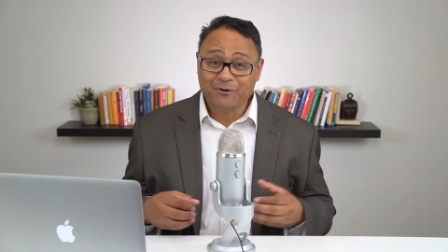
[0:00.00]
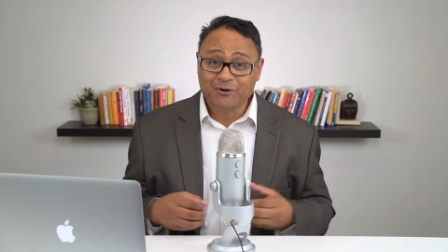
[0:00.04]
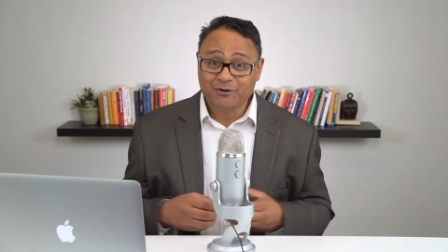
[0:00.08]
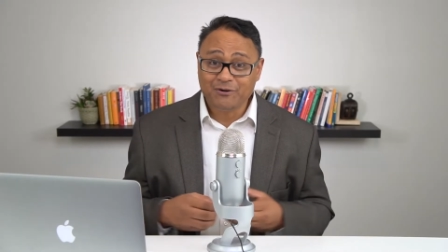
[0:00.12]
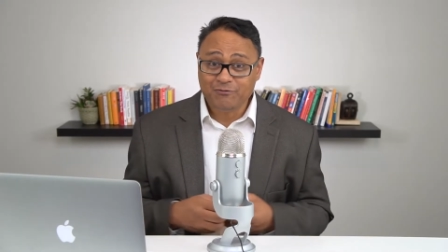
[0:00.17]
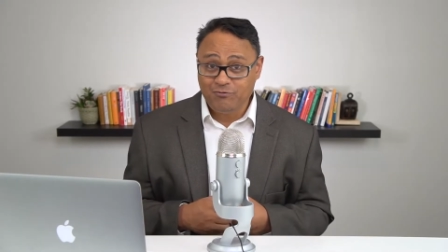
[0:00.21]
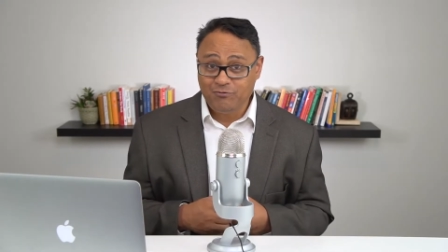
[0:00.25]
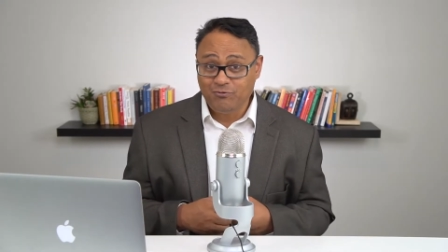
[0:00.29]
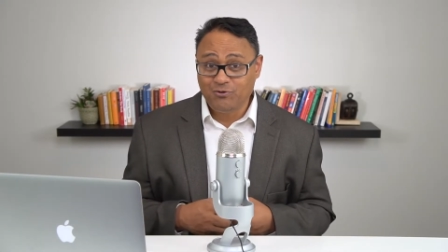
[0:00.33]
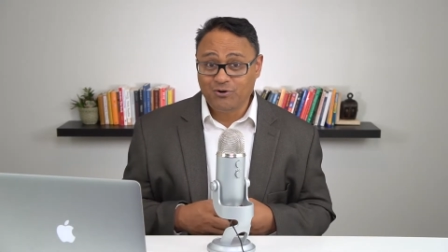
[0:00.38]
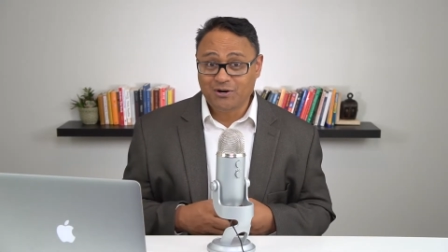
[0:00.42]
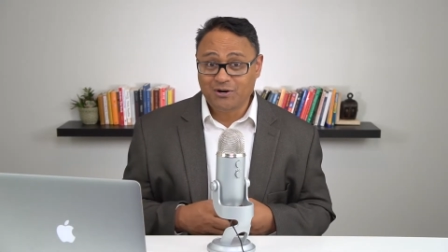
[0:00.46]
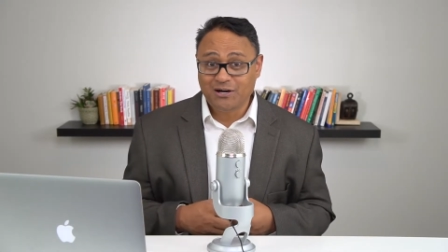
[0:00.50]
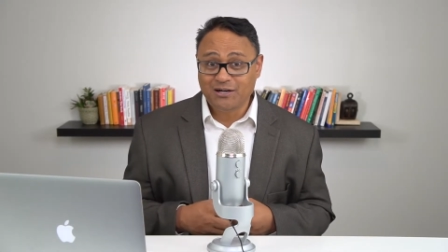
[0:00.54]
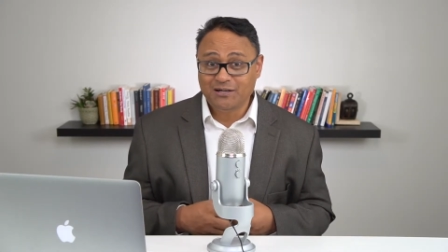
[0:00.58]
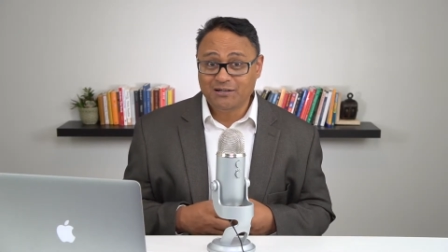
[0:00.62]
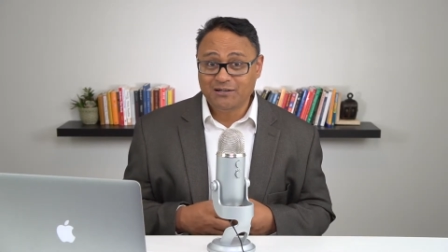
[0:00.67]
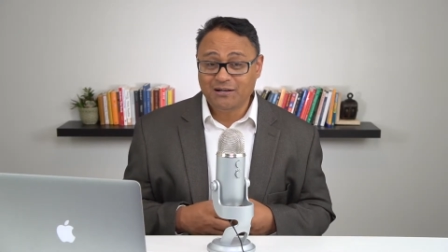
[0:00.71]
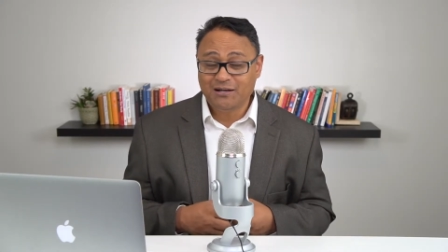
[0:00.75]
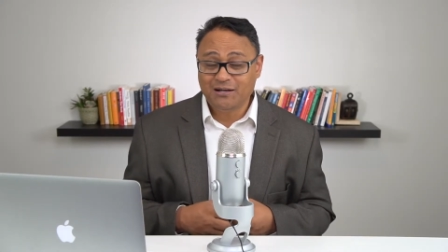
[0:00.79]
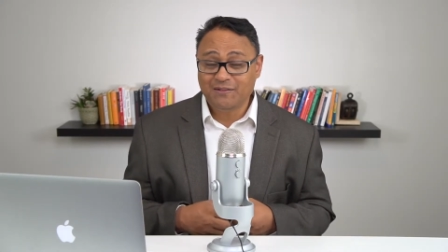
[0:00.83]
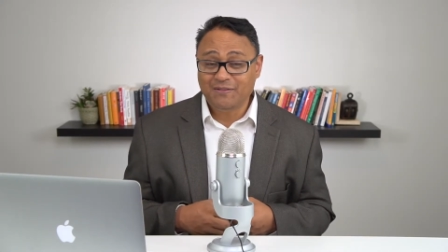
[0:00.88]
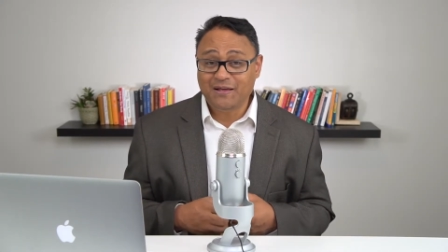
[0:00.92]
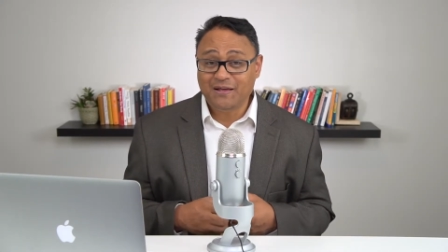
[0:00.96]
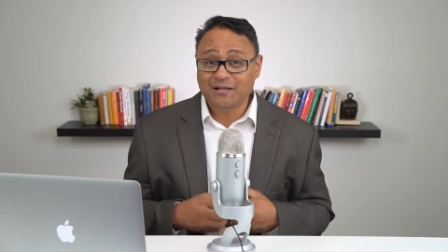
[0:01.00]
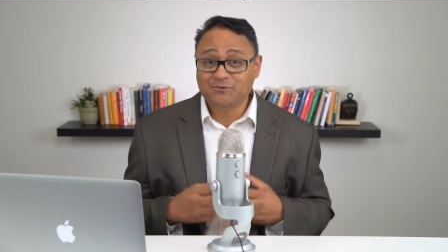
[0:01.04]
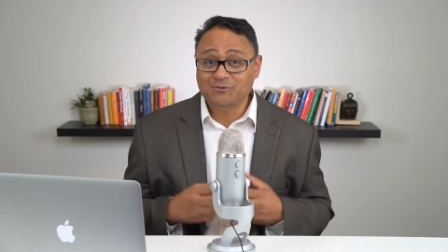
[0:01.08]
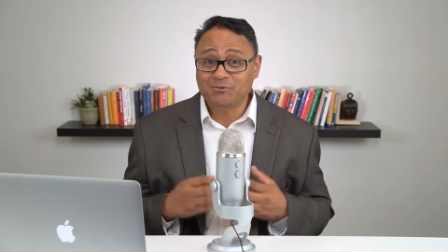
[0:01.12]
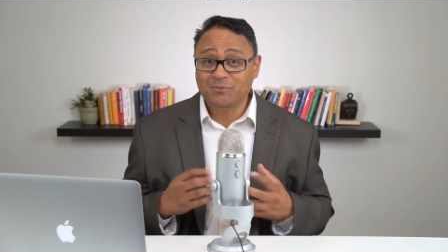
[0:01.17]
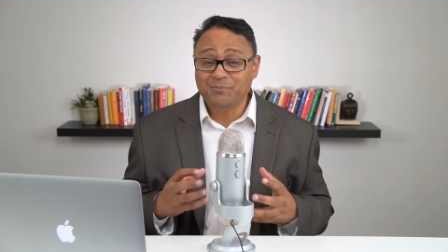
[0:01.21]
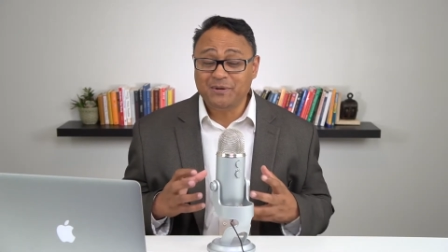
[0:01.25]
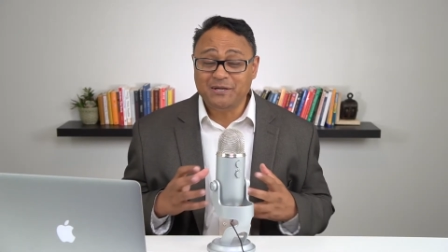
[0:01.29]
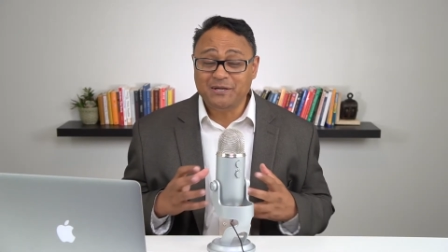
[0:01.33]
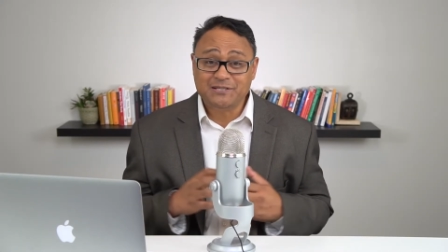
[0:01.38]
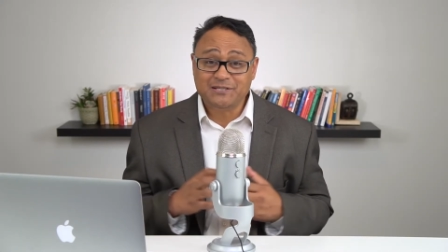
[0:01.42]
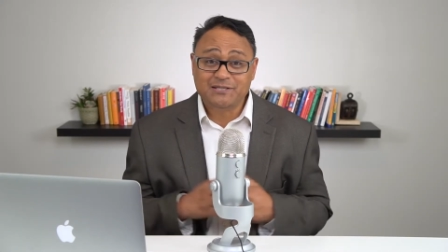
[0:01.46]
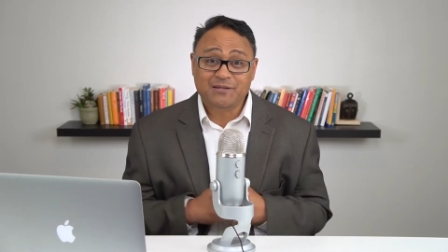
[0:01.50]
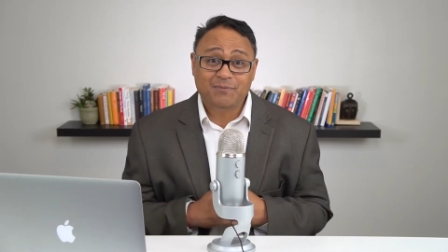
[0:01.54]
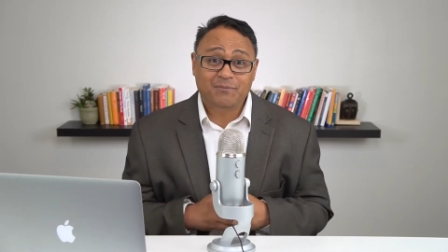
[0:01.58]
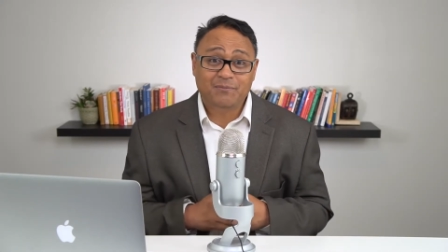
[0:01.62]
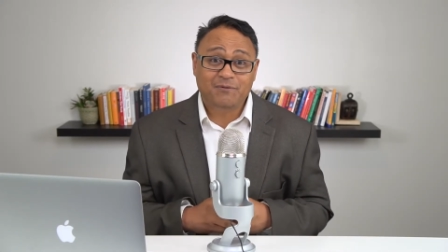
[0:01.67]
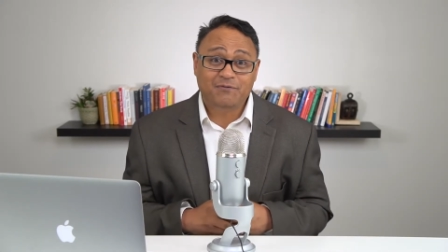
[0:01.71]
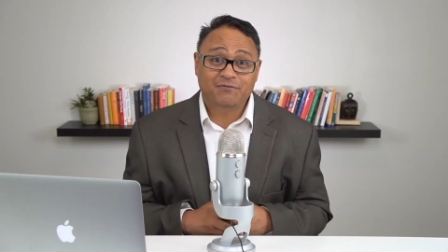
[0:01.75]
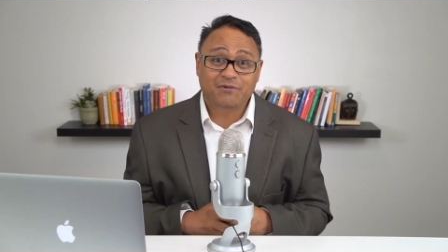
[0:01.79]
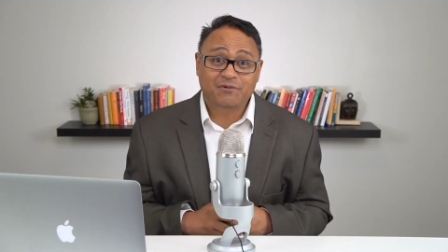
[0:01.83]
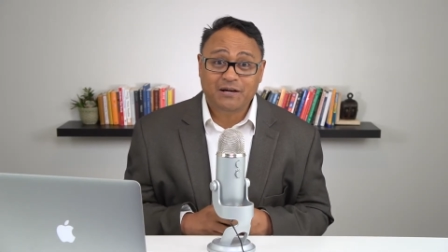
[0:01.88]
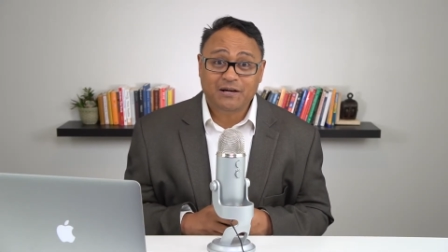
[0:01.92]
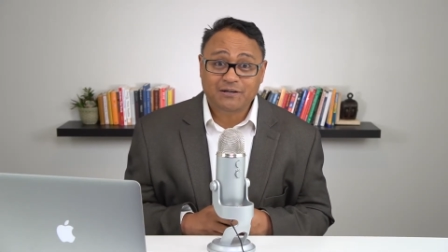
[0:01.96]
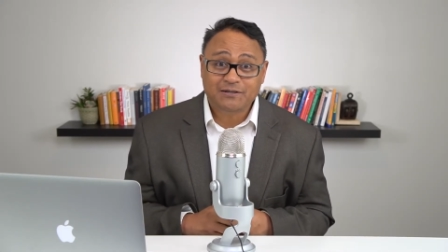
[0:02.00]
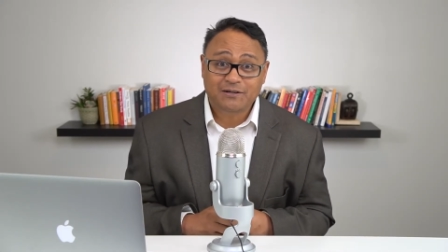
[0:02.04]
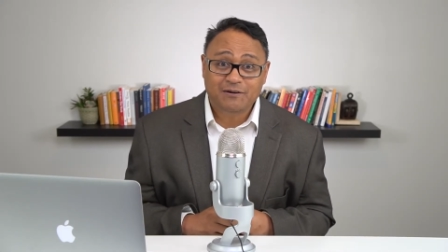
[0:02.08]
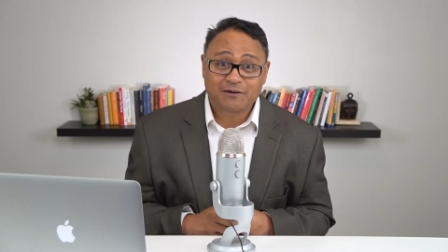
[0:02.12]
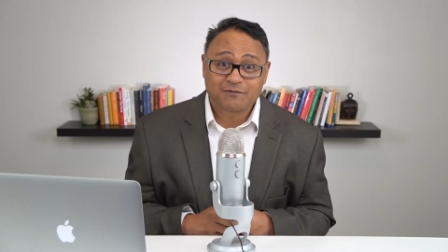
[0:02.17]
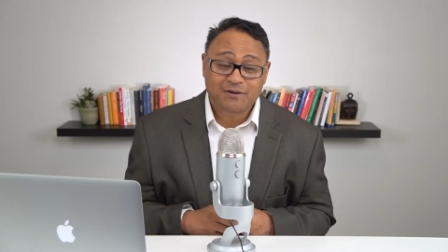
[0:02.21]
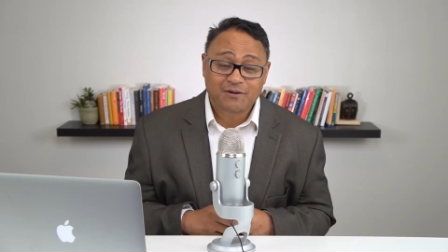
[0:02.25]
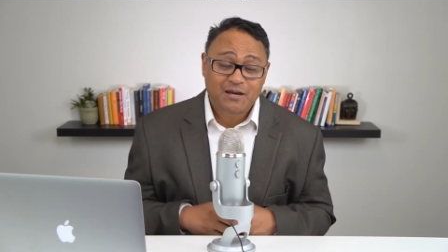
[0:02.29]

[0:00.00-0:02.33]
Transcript: for it, and that's what makes them effective.